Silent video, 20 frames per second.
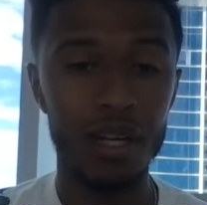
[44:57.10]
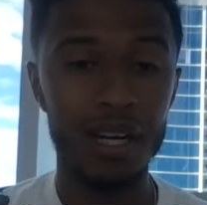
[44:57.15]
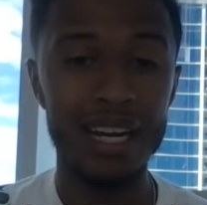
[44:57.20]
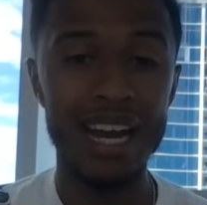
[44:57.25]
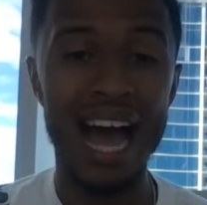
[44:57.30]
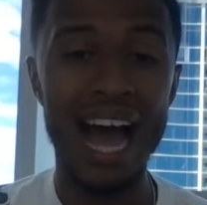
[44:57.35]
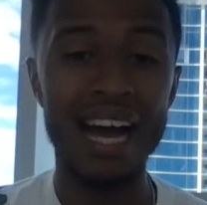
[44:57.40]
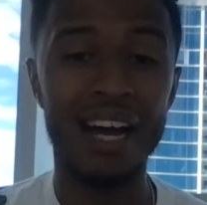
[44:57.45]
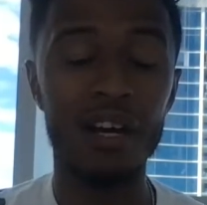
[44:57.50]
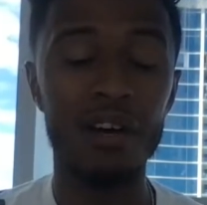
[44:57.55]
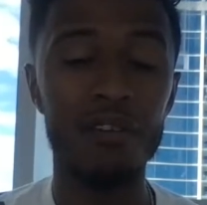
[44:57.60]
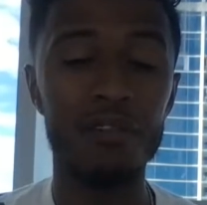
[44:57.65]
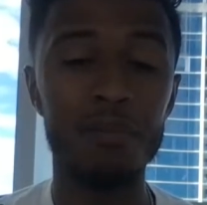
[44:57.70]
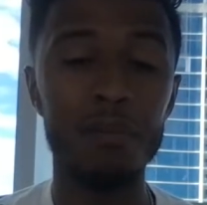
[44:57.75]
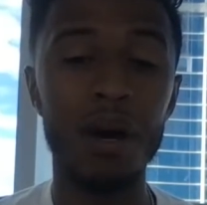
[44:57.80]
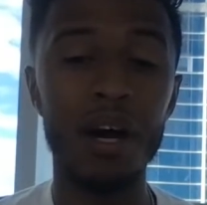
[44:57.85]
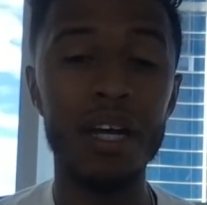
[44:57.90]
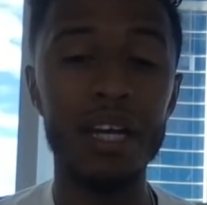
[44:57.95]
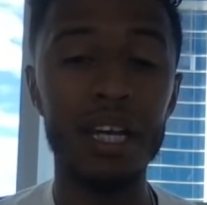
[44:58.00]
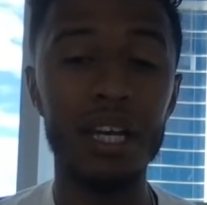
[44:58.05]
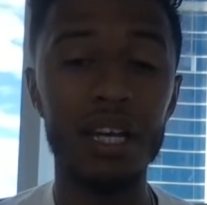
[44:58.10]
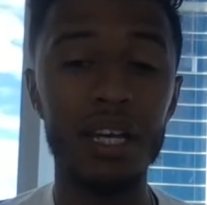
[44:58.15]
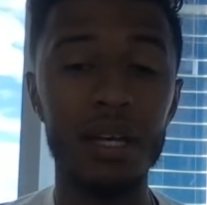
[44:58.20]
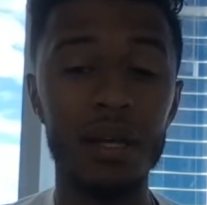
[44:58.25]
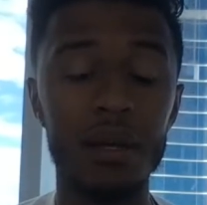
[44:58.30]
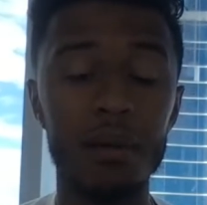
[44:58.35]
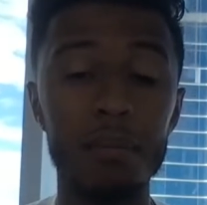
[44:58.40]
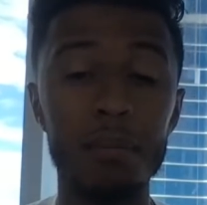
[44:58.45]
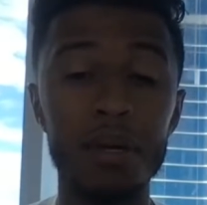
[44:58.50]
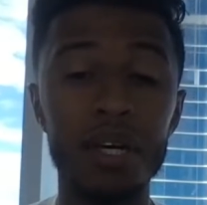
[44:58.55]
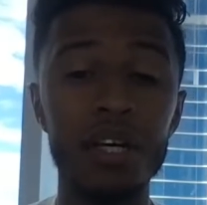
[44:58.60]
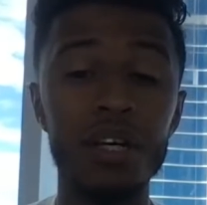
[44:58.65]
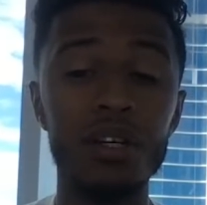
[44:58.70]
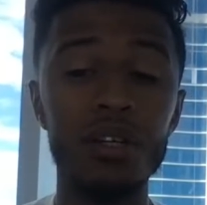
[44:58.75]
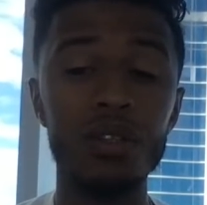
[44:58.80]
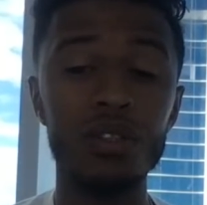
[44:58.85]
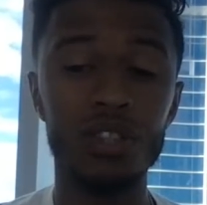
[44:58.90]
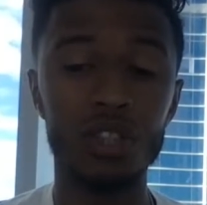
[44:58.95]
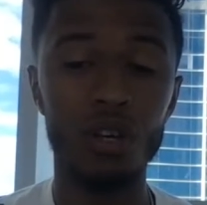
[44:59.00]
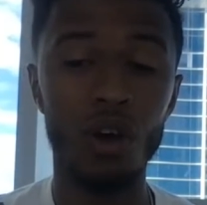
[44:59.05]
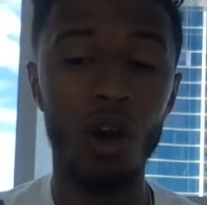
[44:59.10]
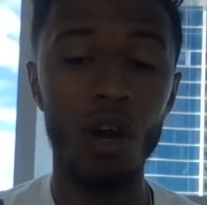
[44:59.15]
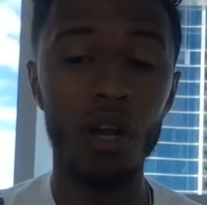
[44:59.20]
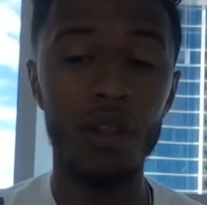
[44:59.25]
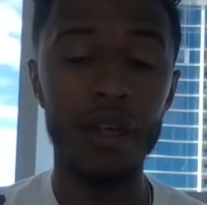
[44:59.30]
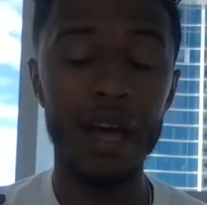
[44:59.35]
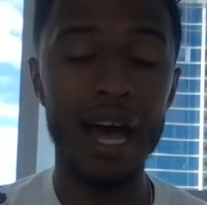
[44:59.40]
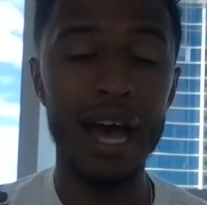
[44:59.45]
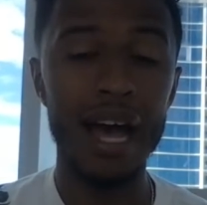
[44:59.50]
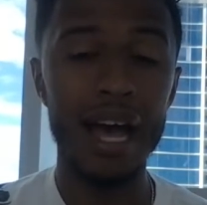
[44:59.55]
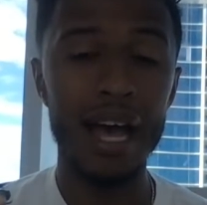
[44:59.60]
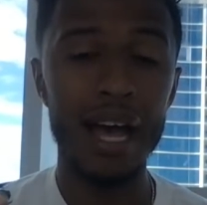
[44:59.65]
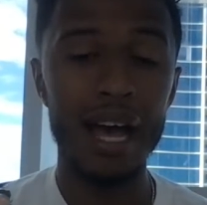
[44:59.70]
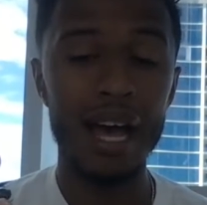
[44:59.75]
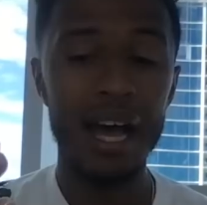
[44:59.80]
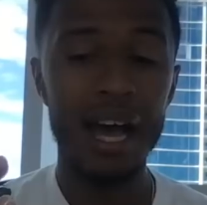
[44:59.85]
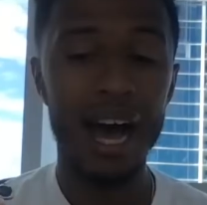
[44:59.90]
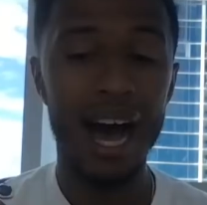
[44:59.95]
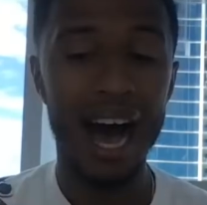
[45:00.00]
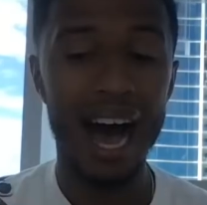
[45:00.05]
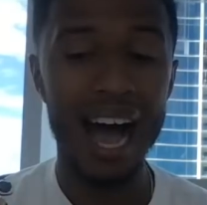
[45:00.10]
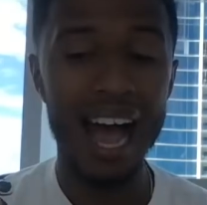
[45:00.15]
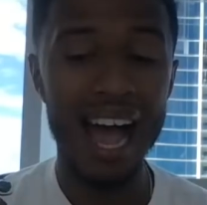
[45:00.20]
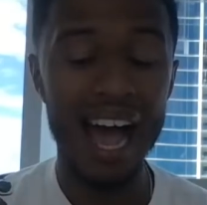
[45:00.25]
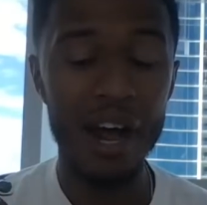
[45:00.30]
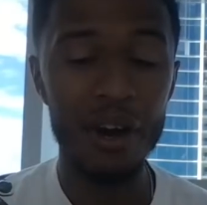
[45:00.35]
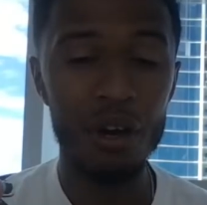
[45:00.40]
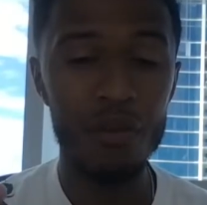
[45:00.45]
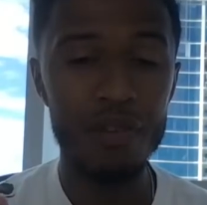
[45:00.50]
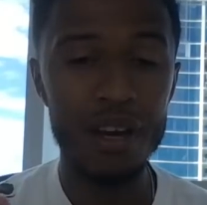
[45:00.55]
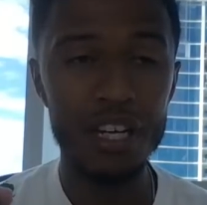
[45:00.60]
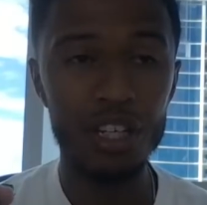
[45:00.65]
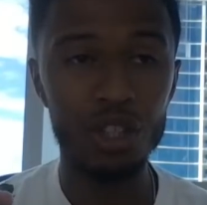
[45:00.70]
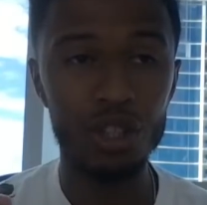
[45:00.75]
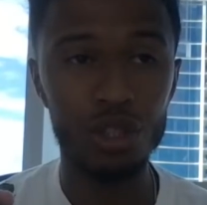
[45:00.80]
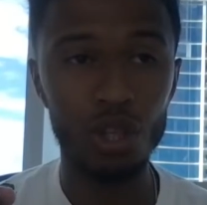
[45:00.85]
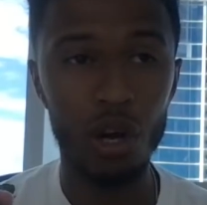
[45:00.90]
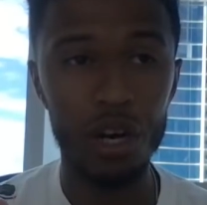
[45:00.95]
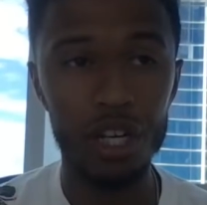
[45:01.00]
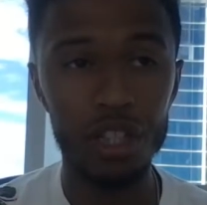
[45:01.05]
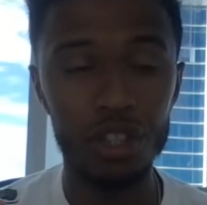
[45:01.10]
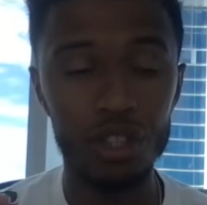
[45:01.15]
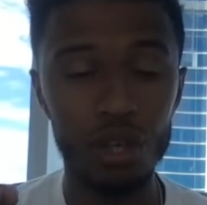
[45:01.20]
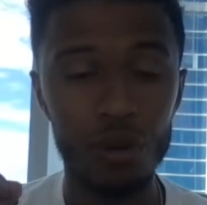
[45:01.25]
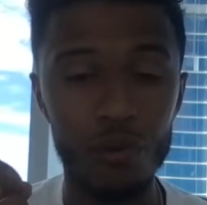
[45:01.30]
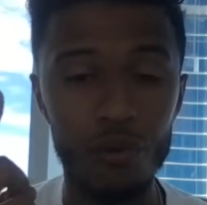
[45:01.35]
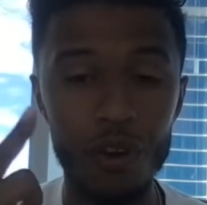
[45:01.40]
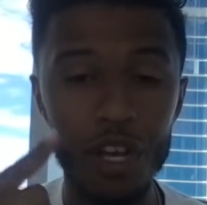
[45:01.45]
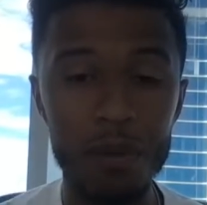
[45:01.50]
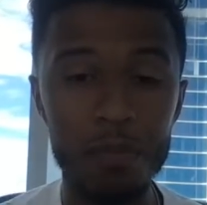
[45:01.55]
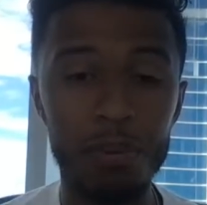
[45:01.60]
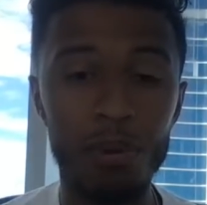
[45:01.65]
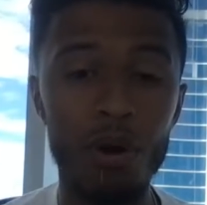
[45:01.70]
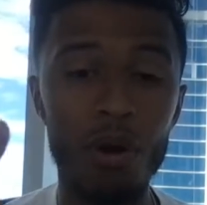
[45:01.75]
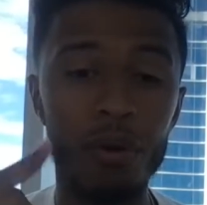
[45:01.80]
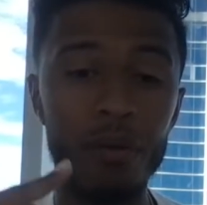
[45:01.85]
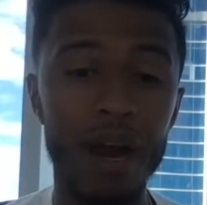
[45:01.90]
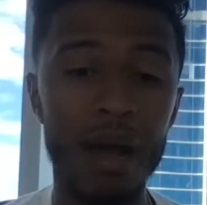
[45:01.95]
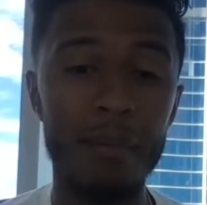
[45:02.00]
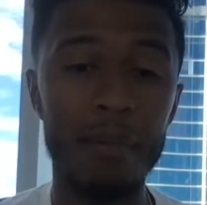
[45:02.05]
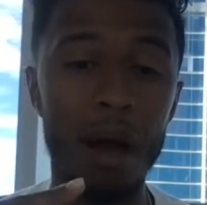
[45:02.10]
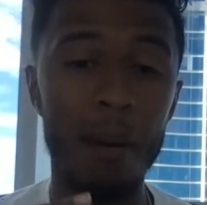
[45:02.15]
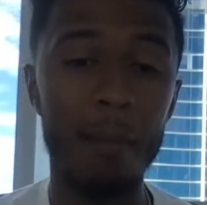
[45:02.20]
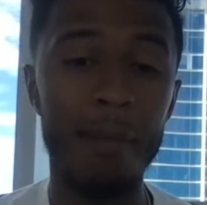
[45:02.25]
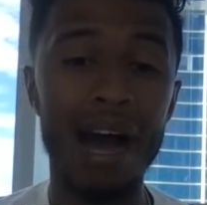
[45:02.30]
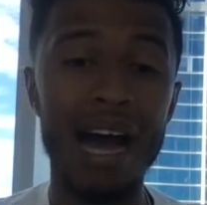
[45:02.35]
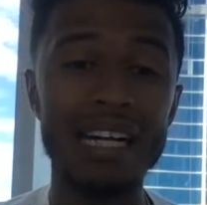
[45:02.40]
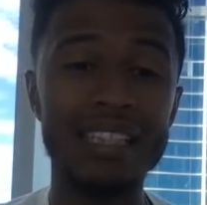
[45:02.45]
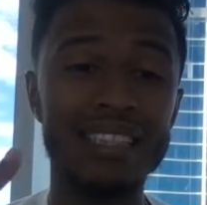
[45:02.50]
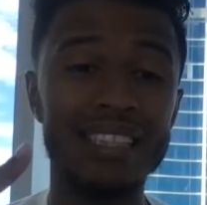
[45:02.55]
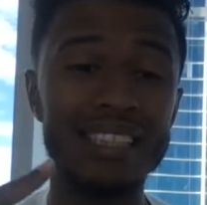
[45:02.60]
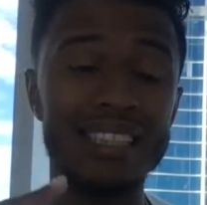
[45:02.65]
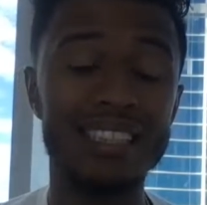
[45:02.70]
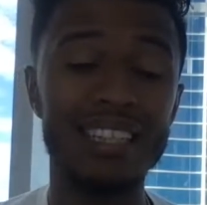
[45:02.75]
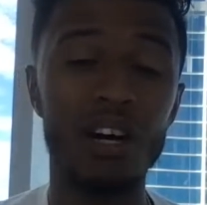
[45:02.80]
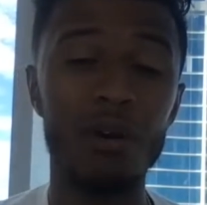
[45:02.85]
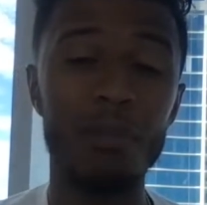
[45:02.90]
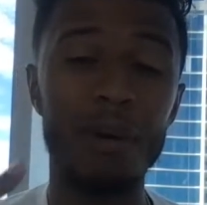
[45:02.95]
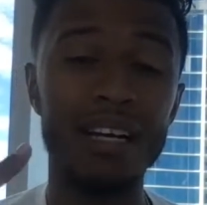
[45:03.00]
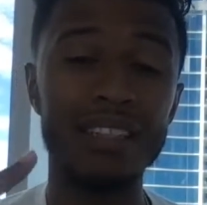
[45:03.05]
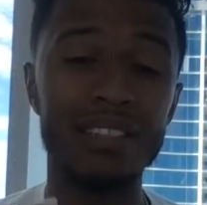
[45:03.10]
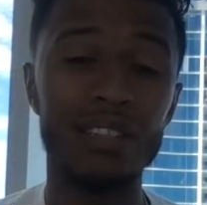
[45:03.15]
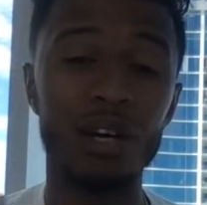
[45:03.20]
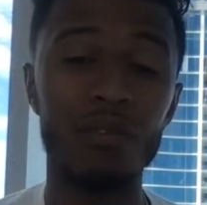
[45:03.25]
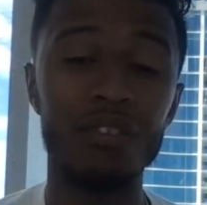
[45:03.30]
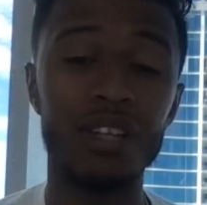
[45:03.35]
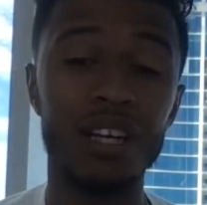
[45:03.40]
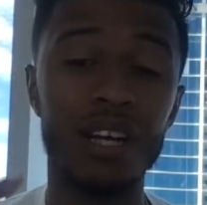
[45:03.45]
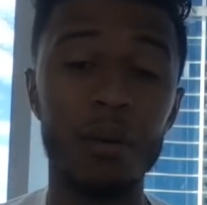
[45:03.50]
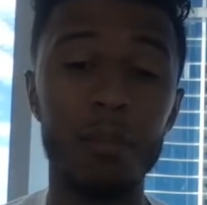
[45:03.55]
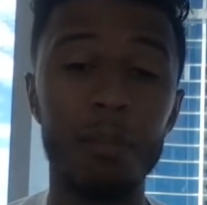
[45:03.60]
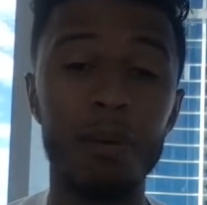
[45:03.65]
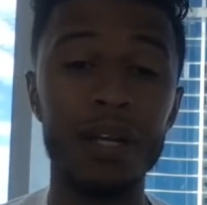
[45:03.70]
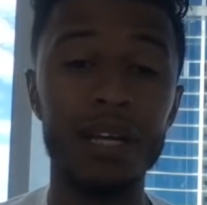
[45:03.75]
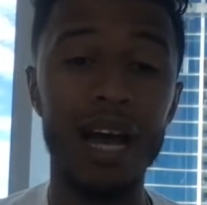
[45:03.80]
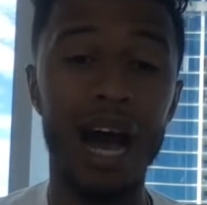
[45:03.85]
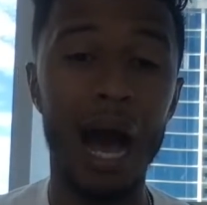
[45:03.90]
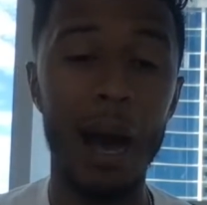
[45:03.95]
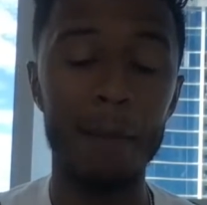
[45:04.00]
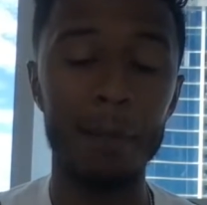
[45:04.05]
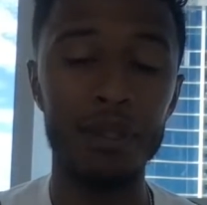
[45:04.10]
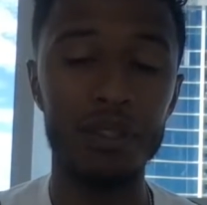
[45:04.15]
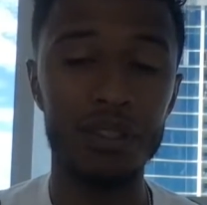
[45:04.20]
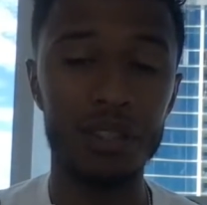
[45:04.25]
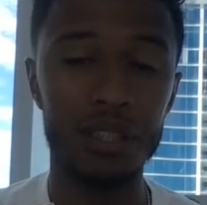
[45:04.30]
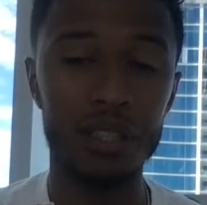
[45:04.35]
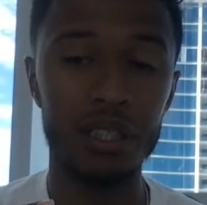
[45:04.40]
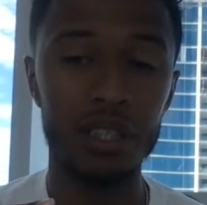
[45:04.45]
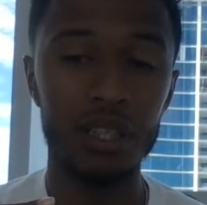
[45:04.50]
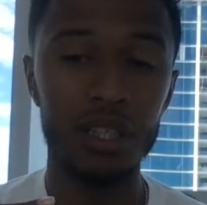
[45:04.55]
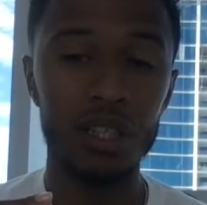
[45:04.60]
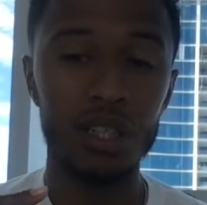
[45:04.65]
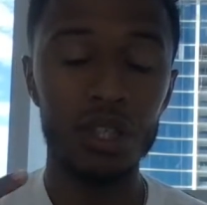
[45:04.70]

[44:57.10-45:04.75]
lack of money, bills, and all of that, I had already started to reprogram my mind to tell myself the complete opposite.